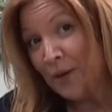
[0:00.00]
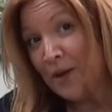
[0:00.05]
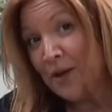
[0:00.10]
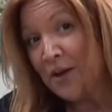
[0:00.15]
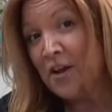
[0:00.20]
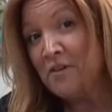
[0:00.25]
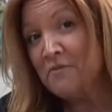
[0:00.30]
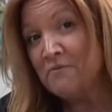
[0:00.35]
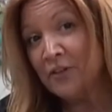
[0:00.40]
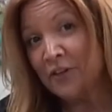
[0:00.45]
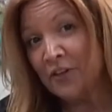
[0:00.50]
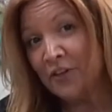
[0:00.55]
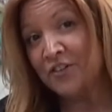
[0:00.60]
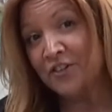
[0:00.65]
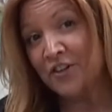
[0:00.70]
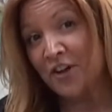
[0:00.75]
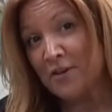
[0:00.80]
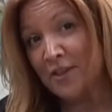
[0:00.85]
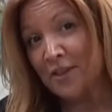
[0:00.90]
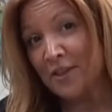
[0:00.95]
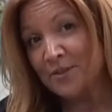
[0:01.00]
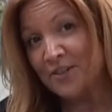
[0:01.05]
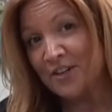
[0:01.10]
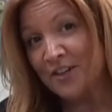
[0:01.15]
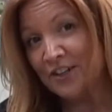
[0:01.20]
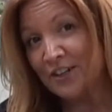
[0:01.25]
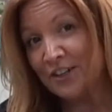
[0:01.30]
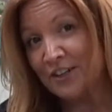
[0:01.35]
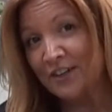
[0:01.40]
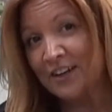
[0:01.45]
but I couldn't resist showing them
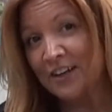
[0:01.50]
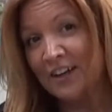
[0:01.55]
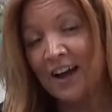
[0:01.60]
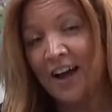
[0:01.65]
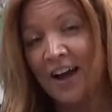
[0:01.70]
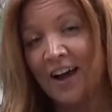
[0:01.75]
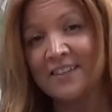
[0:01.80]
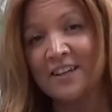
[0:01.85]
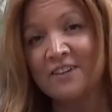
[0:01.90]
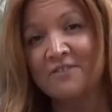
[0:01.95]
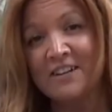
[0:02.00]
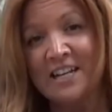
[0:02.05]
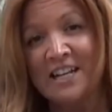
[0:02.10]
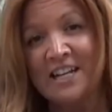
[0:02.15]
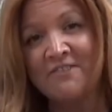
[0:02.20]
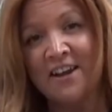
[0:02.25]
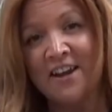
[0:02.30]
to you because they're really